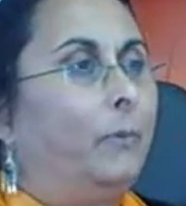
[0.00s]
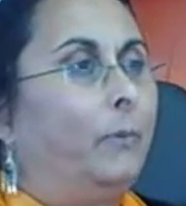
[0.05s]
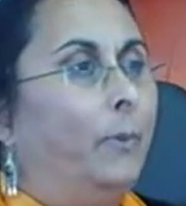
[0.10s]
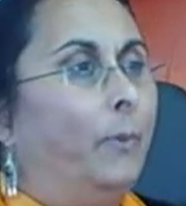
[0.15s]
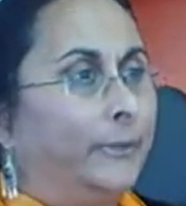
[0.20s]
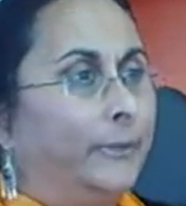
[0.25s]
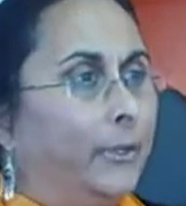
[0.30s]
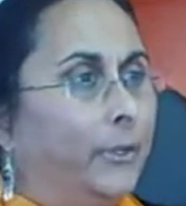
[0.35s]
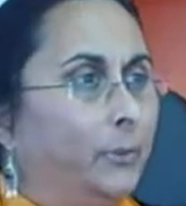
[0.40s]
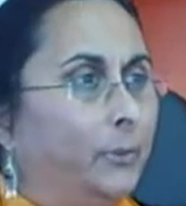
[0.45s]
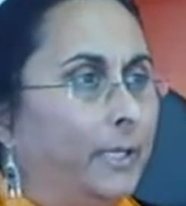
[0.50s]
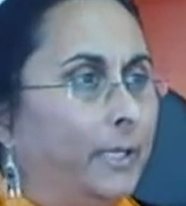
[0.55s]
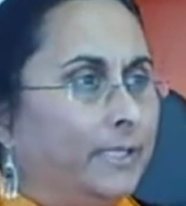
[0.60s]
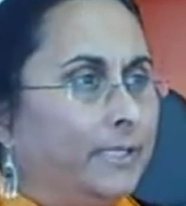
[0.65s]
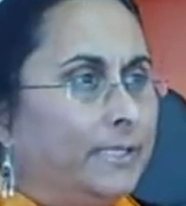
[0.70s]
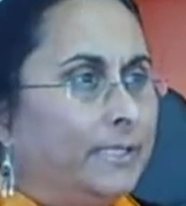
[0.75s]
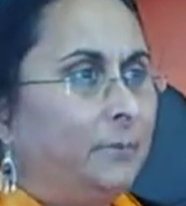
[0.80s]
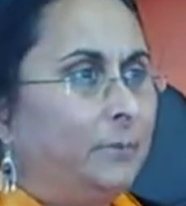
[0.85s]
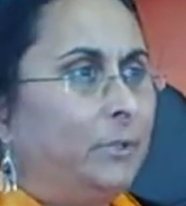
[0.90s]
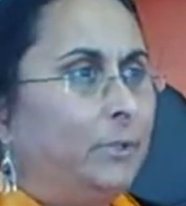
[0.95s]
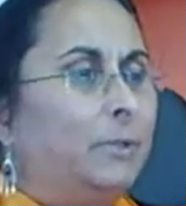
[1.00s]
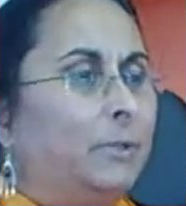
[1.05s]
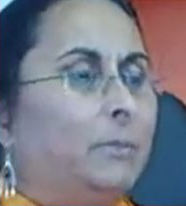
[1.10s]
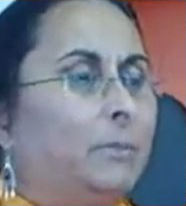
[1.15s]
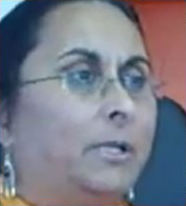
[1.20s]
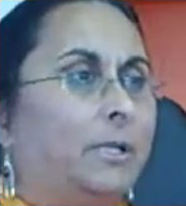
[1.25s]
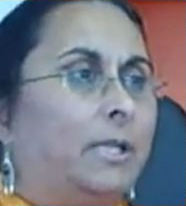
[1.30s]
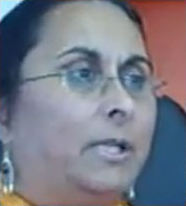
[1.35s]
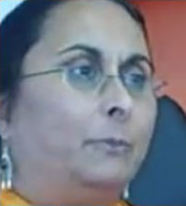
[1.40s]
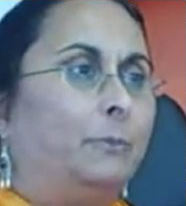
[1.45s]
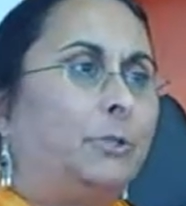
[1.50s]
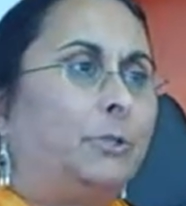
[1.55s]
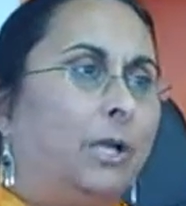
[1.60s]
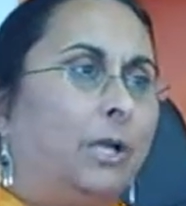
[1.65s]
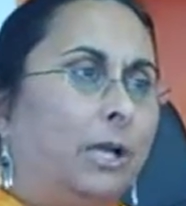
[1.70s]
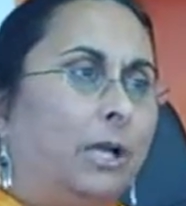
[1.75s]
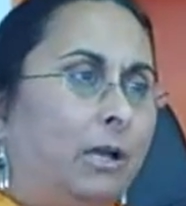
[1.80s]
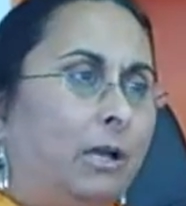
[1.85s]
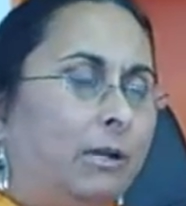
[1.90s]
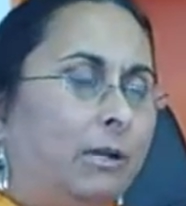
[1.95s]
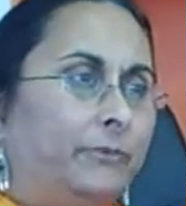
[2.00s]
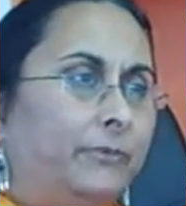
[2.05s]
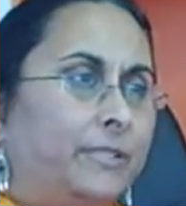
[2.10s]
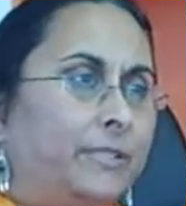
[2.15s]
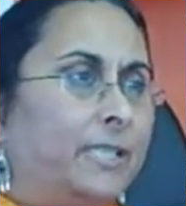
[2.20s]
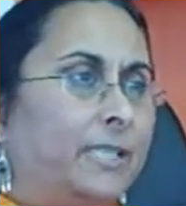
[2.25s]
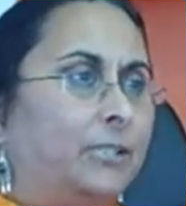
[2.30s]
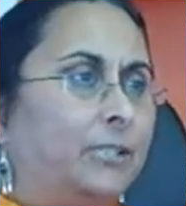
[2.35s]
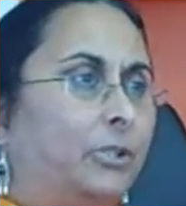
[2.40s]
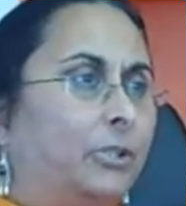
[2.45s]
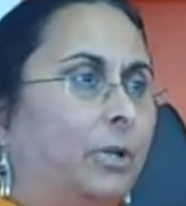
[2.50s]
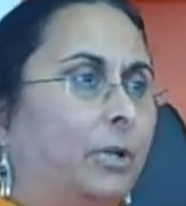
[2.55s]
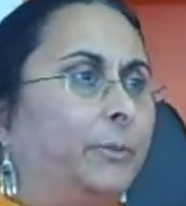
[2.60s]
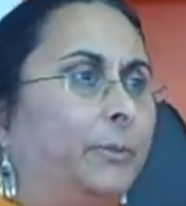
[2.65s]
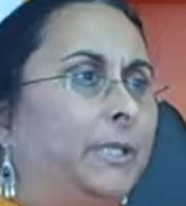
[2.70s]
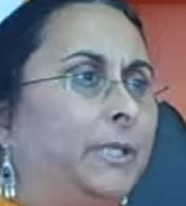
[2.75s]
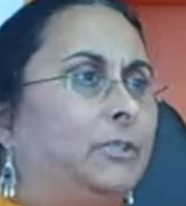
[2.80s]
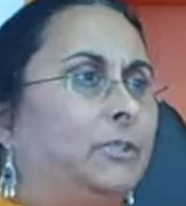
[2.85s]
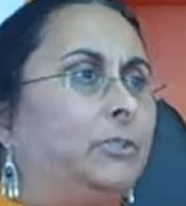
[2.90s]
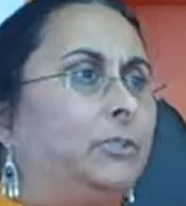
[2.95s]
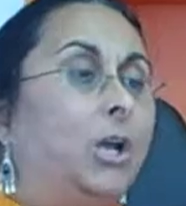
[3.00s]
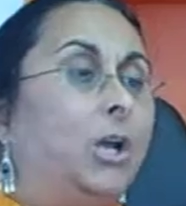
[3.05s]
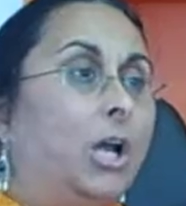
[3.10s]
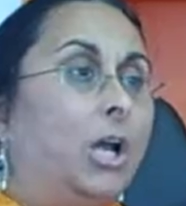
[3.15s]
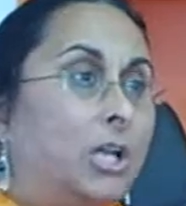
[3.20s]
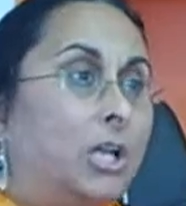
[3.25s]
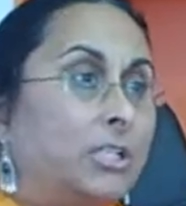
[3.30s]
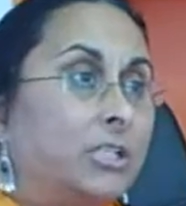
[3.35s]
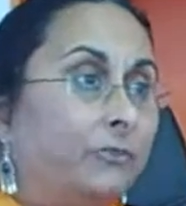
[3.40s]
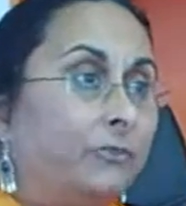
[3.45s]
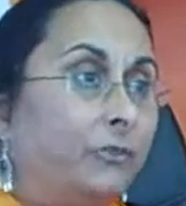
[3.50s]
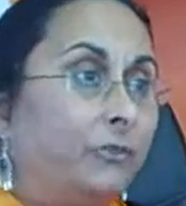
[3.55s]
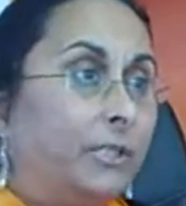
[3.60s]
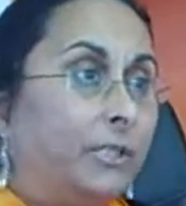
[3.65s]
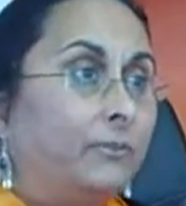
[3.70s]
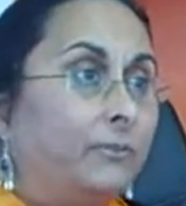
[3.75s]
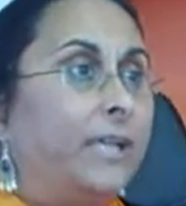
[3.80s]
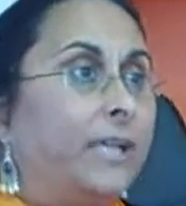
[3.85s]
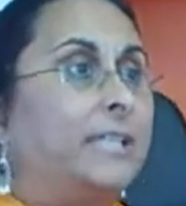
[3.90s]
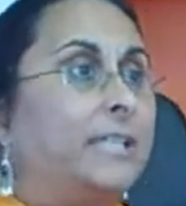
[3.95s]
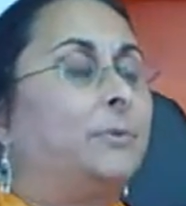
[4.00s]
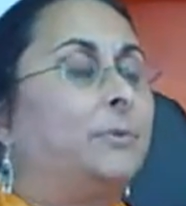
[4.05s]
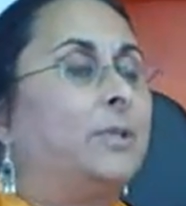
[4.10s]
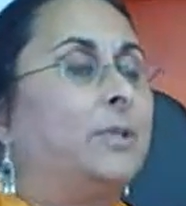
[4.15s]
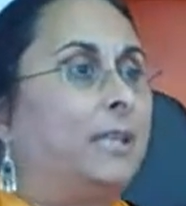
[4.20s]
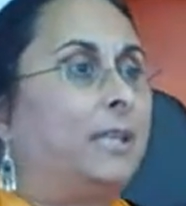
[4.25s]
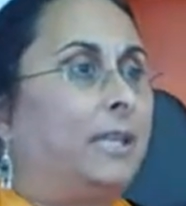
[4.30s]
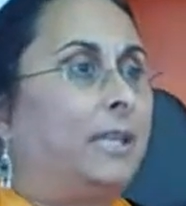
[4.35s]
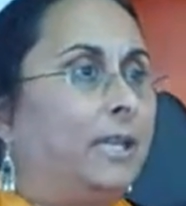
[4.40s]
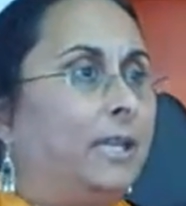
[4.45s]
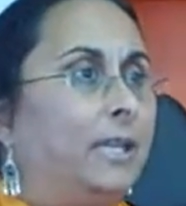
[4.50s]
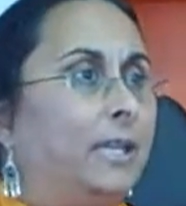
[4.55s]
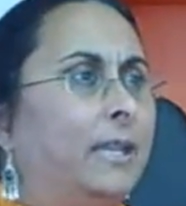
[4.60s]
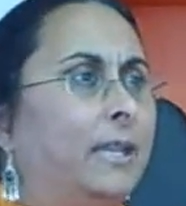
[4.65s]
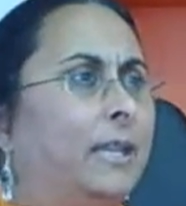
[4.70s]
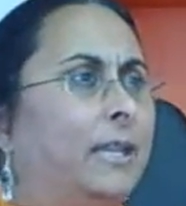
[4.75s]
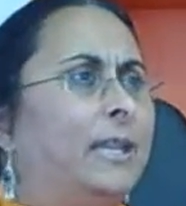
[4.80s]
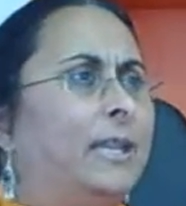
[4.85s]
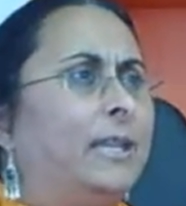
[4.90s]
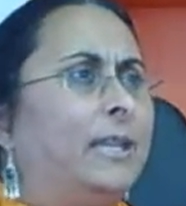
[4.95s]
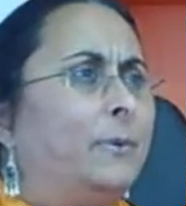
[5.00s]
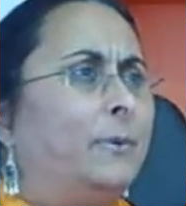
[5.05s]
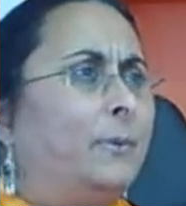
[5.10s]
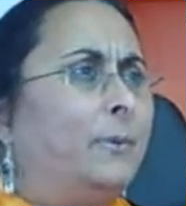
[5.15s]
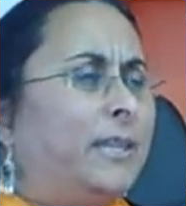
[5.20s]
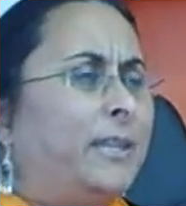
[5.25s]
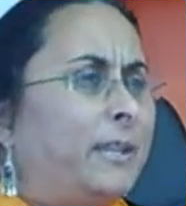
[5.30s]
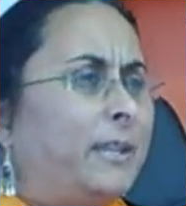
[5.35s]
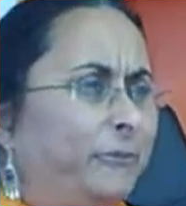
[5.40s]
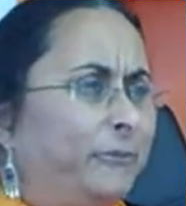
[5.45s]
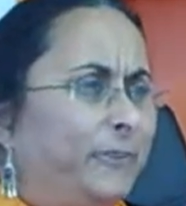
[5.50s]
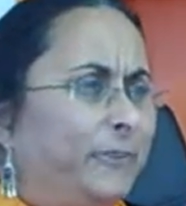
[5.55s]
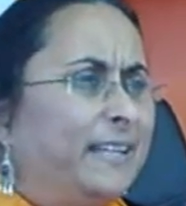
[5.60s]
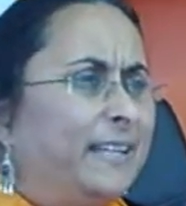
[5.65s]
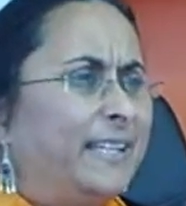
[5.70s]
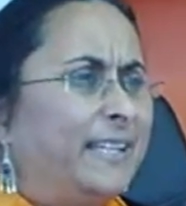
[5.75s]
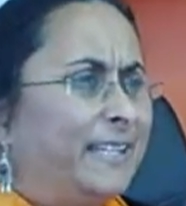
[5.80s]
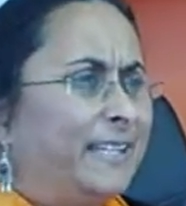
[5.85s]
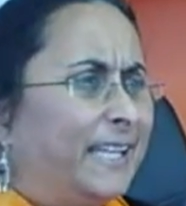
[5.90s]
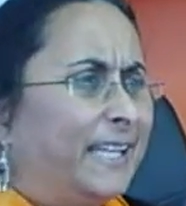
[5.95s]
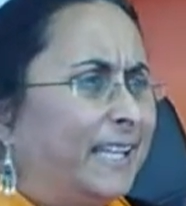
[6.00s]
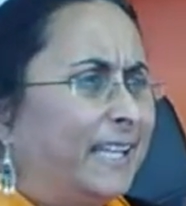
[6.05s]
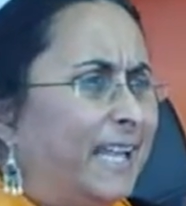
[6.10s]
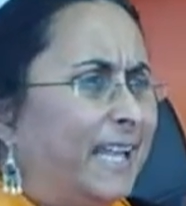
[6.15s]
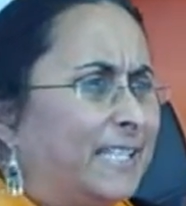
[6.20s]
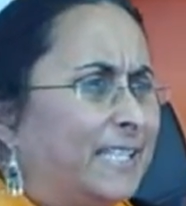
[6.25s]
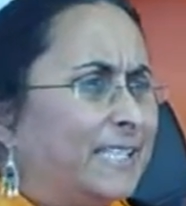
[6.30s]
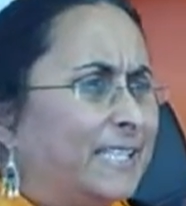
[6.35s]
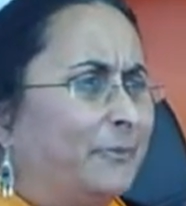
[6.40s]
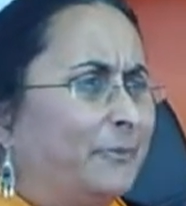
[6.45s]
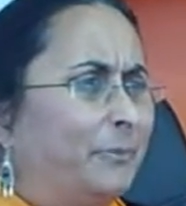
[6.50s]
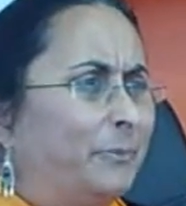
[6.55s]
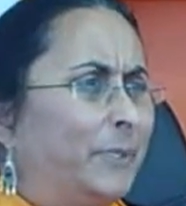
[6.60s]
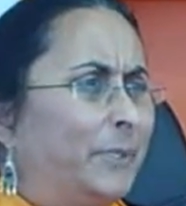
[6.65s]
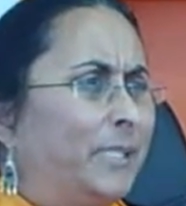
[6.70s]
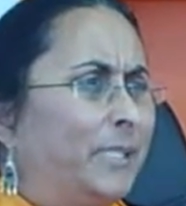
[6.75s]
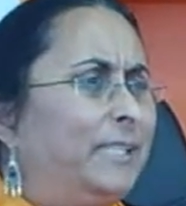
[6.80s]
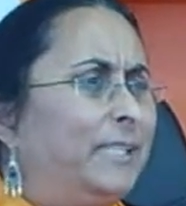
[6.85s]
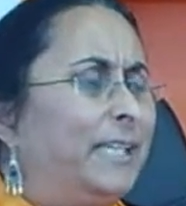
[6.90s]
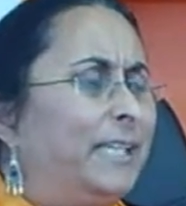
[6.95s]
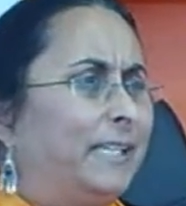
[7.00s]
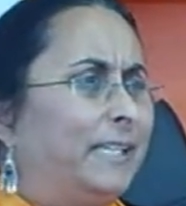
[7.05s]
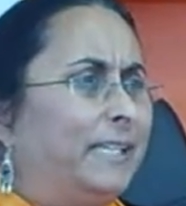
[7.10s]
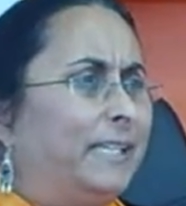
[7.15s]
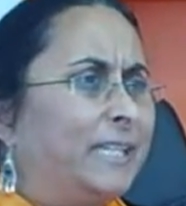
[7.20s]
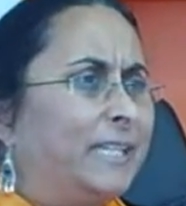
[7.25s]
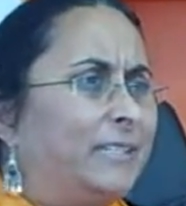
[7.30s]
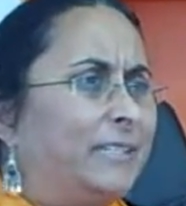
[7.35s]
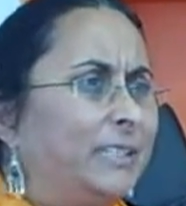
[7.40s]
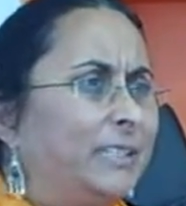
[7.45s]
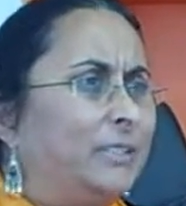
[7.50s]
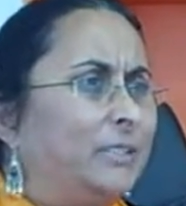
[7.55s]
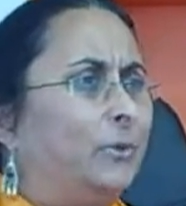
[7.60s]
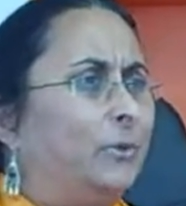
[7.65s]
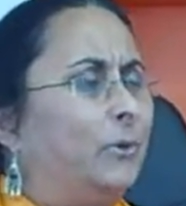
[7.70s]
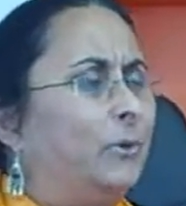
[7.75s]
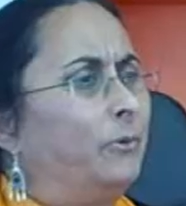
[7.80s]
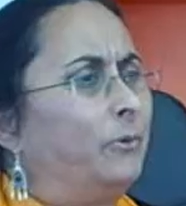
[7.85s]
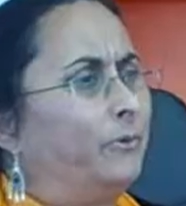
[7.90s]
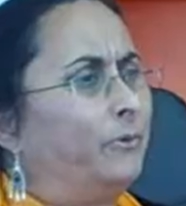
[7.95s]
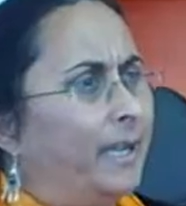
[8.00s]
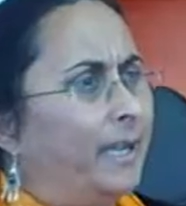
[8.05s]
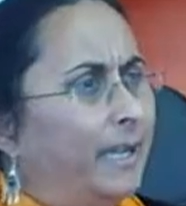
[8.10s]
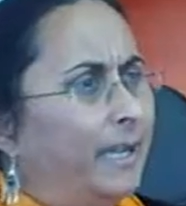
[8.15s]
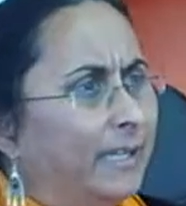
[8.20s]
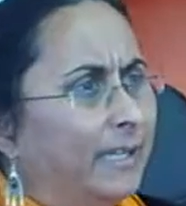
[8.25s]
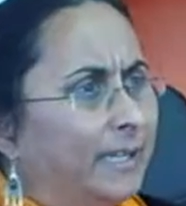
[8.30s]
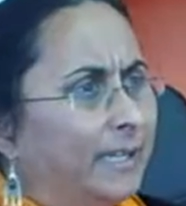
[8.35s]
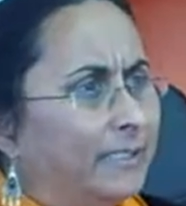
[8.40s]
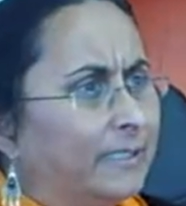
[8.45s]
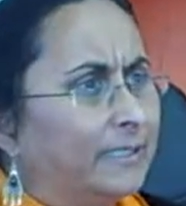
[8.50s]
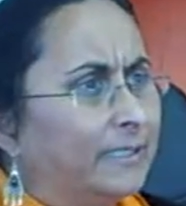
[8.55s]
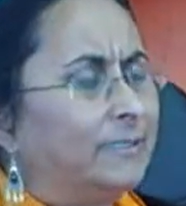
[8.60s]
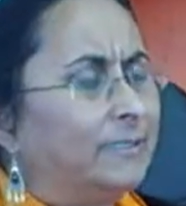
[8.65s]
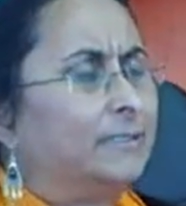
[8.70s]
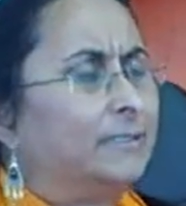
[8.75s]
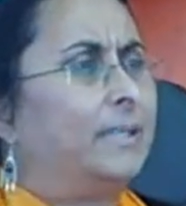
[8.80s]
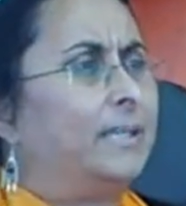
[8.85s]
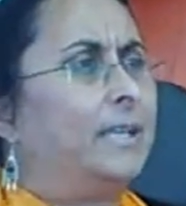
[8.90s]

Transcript: one-on-ones in which people come to our office, they drop in to ask for advice when they feel that their rights have been neglected or violated.